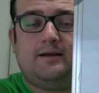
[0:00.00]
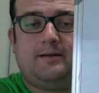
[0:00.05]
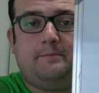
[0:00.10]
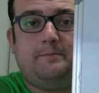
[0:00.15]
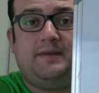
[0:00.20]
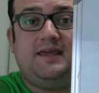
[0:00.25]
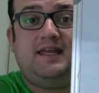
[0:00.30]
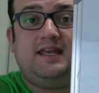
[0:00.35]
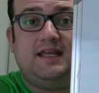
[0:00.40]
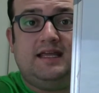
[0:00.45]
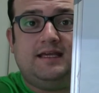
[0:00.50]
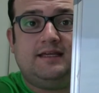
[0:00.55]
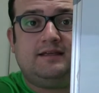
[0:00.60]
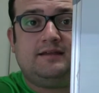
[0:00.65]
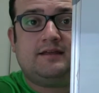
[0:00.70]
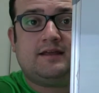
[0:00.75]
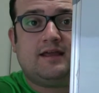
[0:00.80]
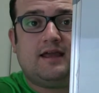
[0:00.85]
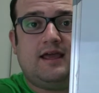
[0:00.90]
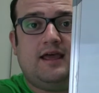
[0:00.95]

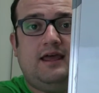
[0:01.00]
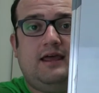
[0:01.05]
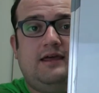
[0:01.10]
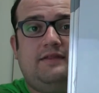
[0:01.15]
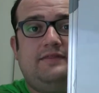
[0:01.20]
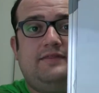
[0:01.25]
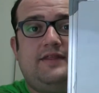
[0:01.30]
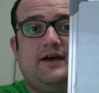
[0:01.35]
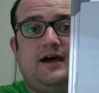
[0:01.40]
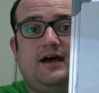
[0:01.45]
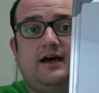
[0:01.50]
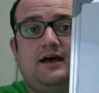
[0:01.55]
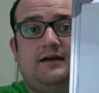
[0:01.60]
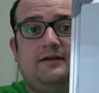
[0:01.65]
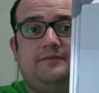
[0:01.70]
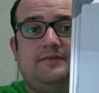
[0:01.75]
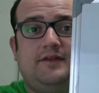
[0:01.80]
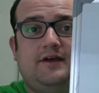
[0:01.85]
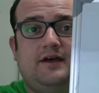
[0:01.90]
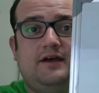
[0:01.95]
meaning and
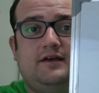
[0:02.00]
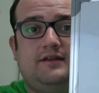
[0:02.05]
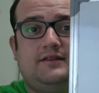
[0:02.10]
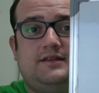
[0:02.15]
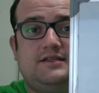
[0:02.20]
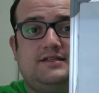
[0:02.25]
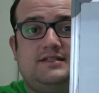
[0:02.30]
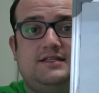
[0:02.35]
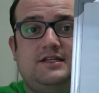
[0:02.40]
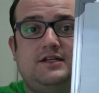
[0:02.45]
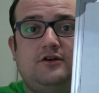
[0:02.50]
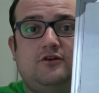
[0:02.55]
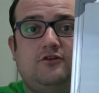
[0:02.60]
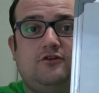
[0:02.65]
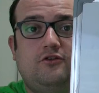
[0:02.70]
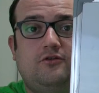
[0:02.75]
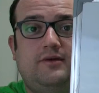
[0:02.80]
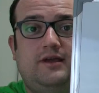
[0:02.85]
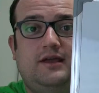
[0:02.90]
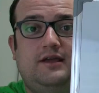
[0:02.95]
the
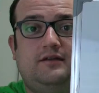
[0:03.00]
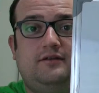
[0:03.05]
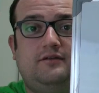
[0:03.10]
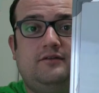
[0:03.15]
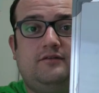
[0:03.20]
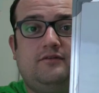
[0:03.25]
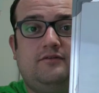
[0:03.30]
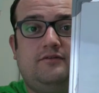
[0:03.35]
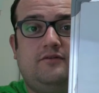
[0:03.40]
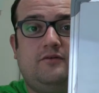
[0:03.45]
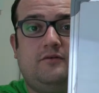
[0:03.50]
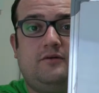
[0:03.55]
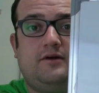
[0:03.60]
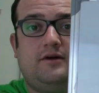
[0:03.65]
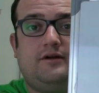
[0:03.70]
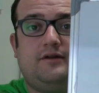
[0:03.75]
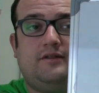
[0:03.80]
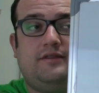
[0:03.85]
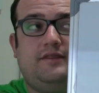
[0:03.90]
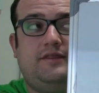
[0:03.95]
Sino-Korean
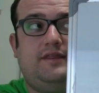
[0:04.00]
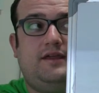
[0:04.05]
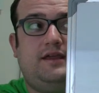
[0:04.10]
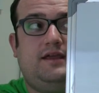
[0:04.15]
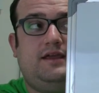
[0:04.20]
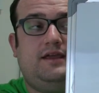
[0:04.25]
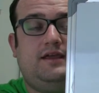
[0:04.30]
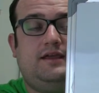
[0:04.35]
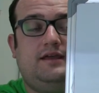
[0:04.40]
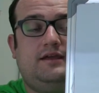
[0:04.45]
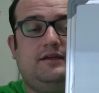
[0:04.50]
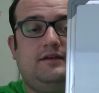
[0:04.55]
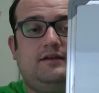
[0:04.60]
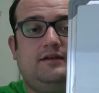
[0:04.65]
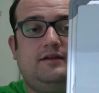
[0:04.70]
for the